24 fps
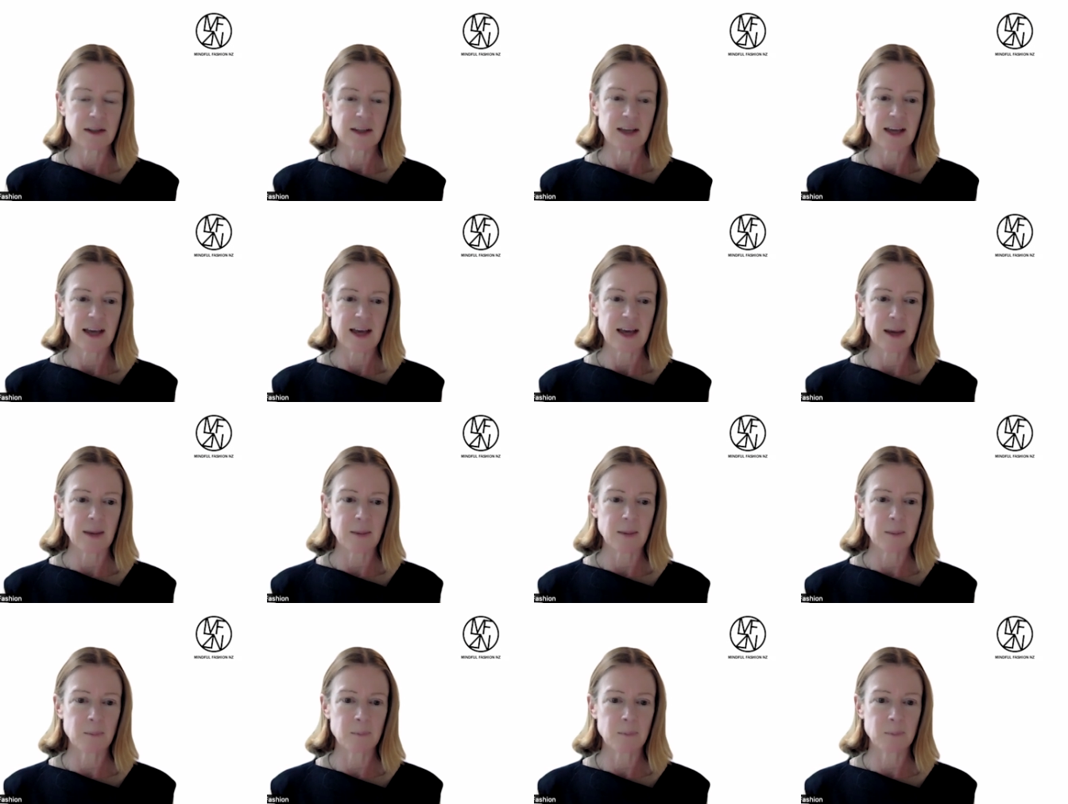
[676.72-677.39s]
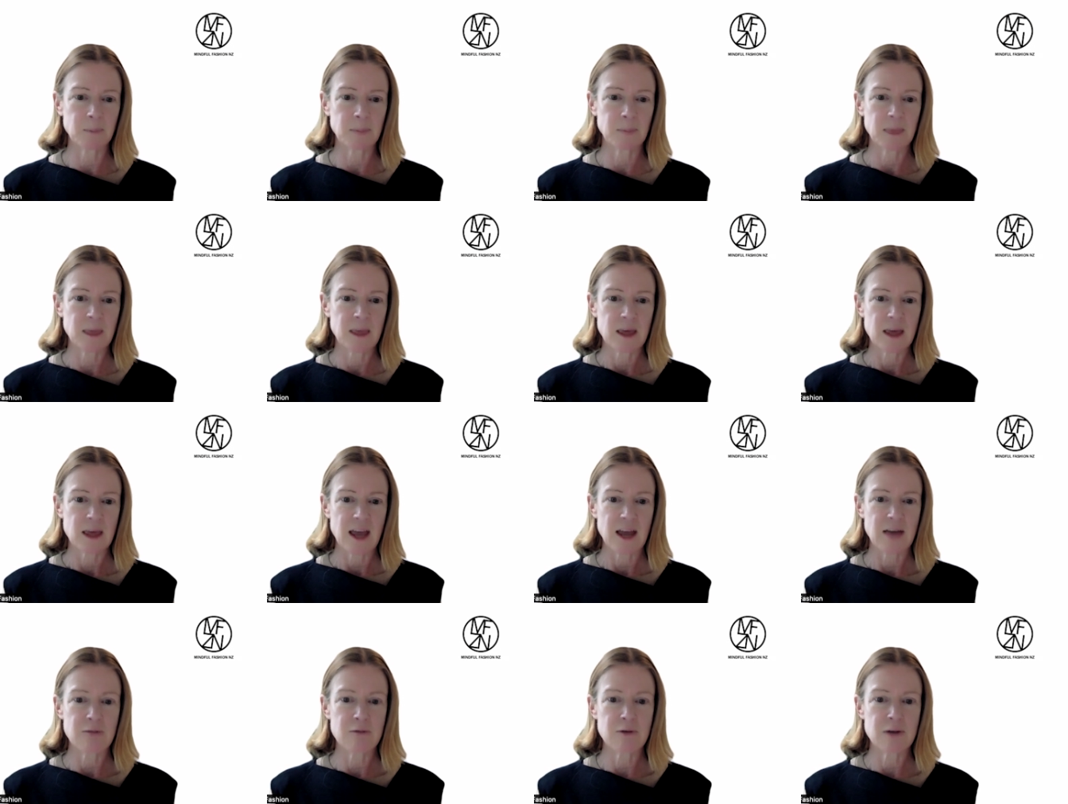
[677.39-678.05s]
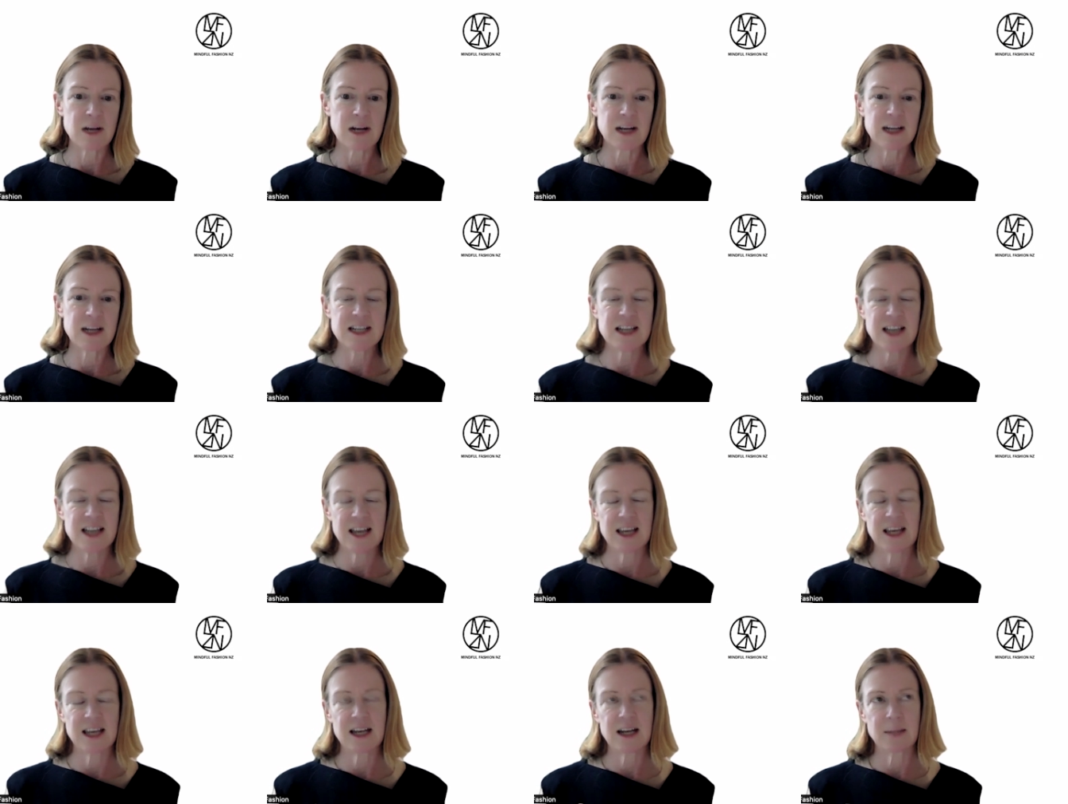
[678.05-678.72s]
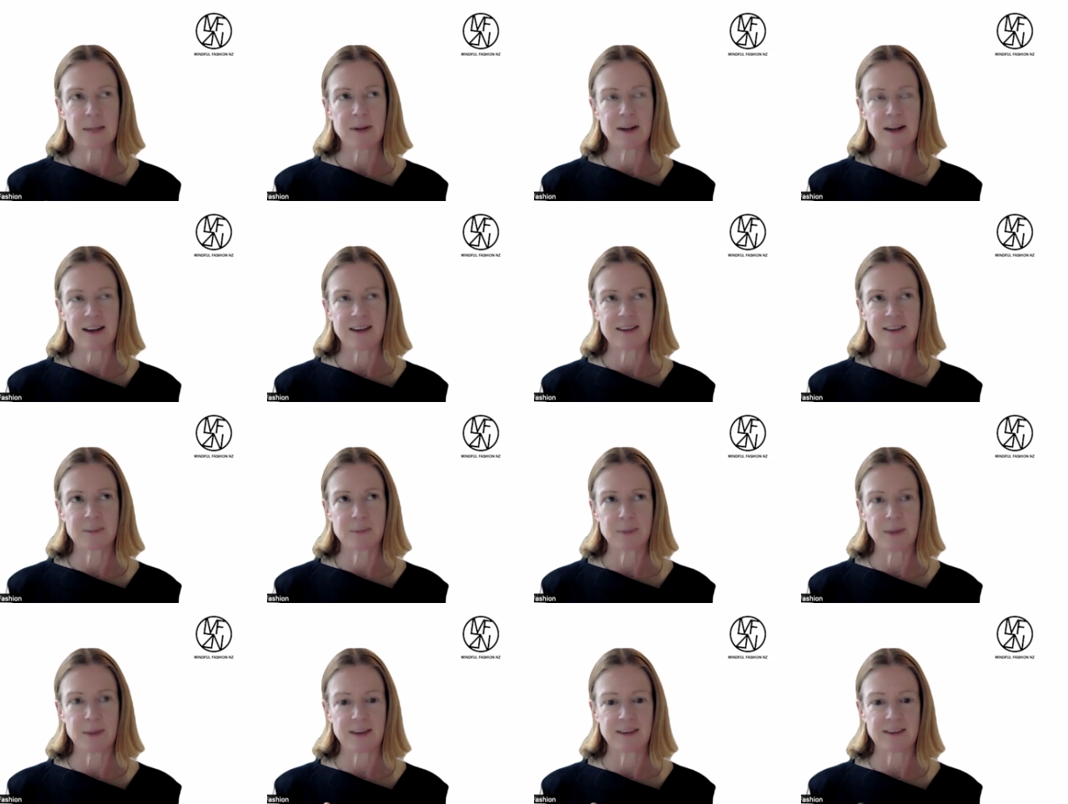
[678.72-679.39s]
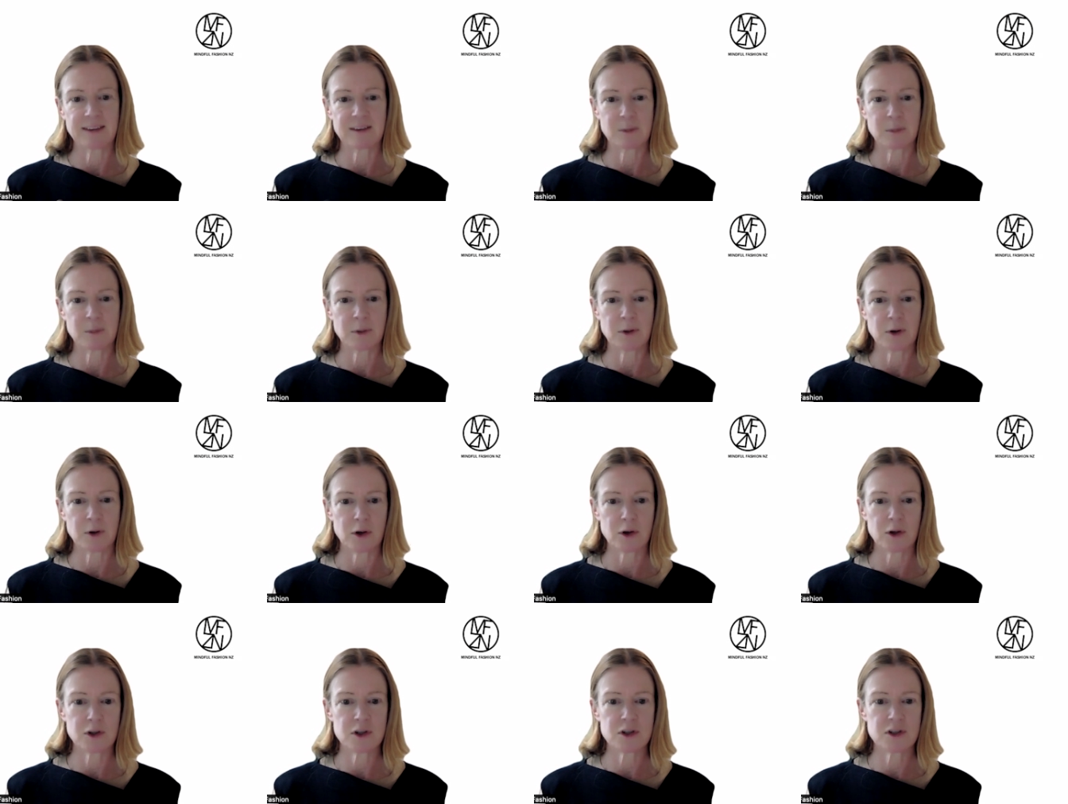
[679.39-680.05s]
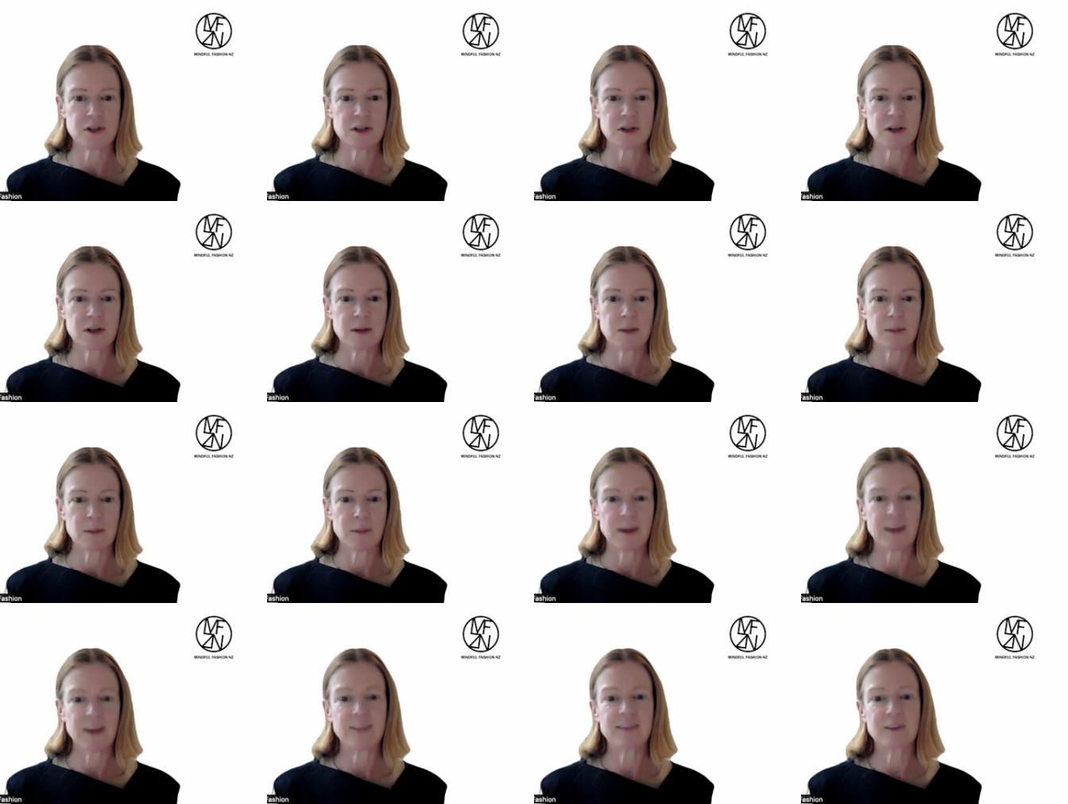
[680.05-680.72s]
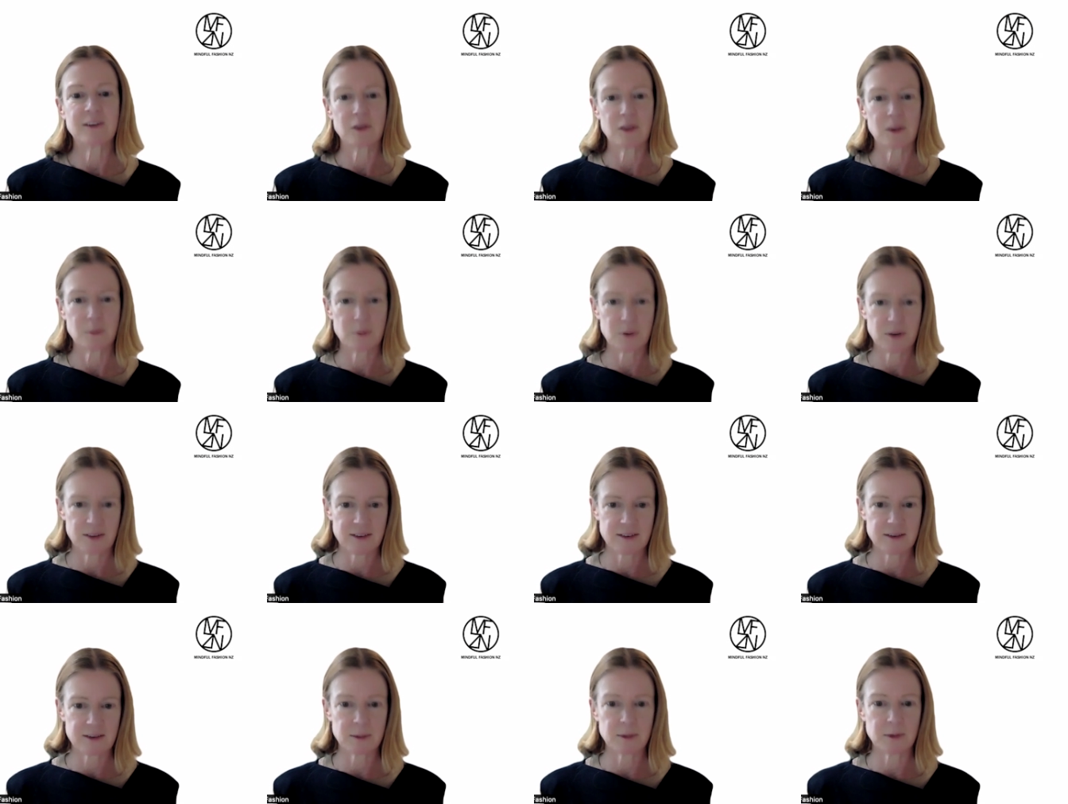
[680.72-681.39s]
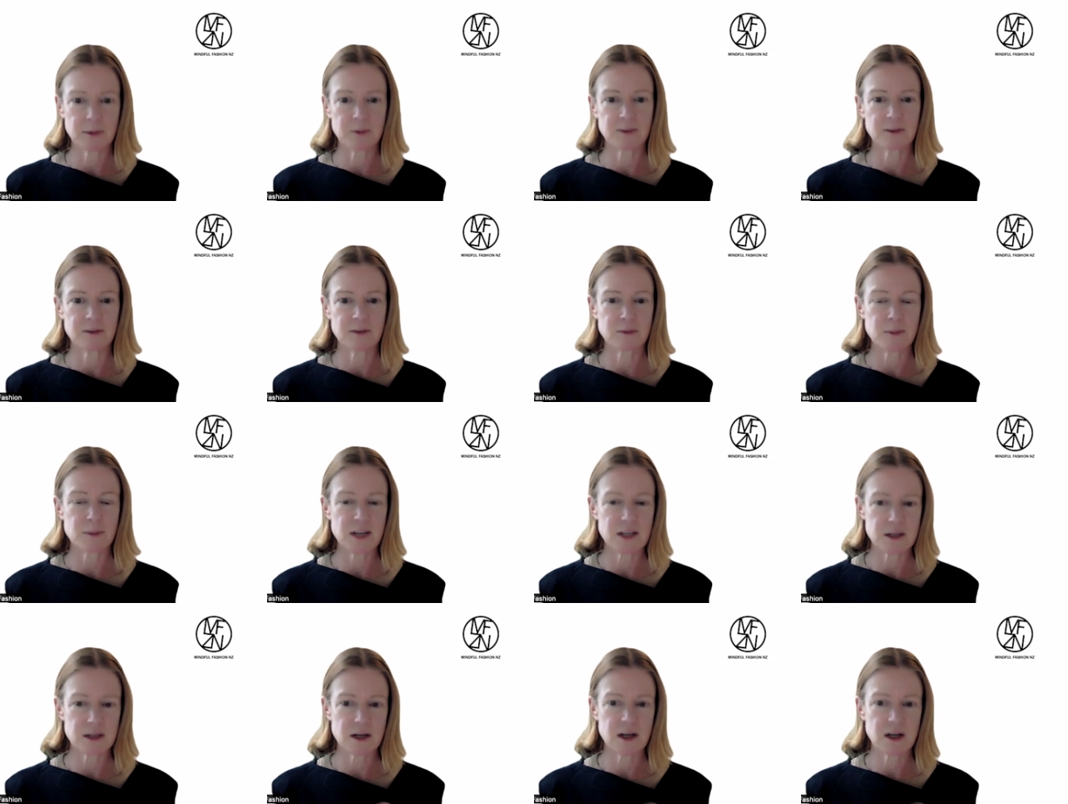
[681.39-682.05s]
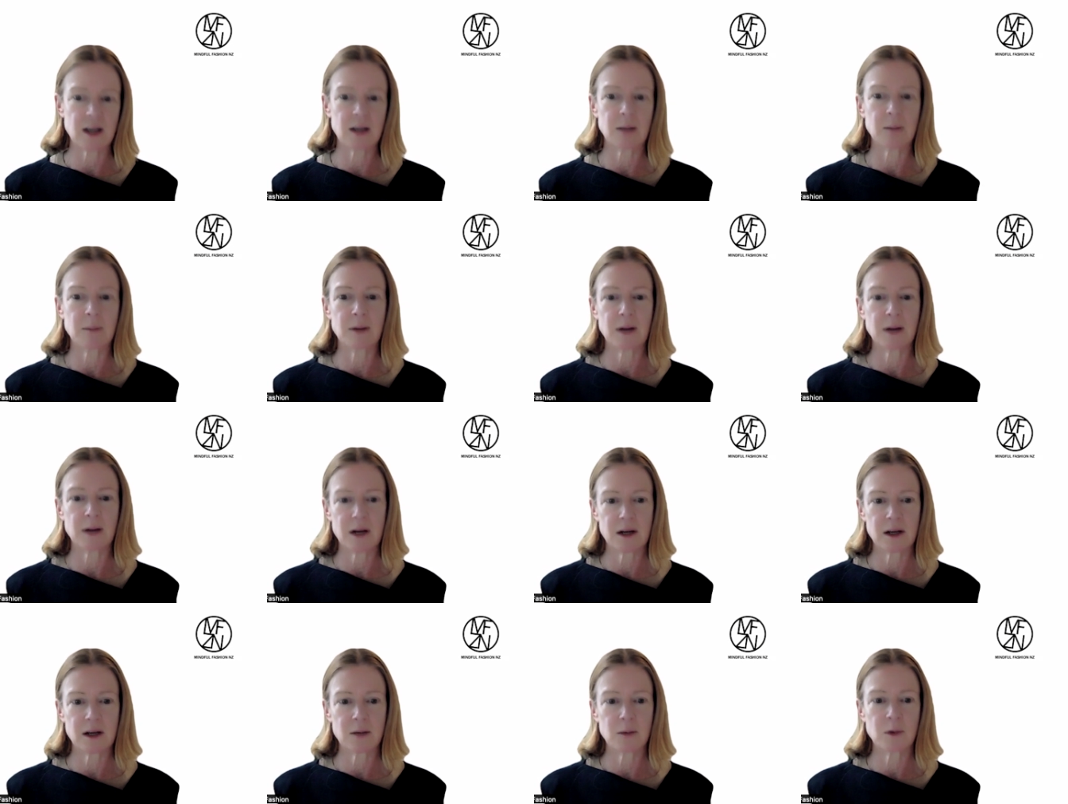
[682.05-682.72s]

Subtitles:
and really taking a place-based approach based on the principles of Mātauranga Māori.